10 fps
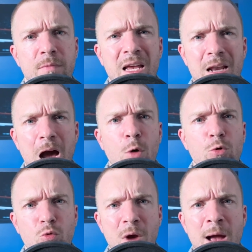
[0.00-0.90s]
and
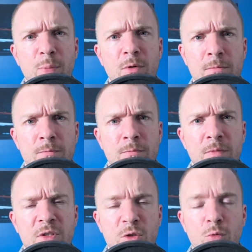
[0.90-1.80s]
out-grapple
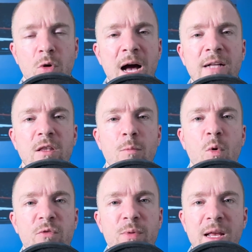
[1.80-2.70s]
Ciryl Gane to the
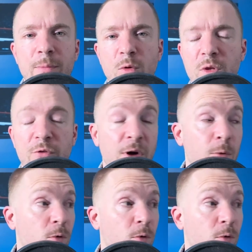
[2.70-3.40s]
point of being able to win the fight,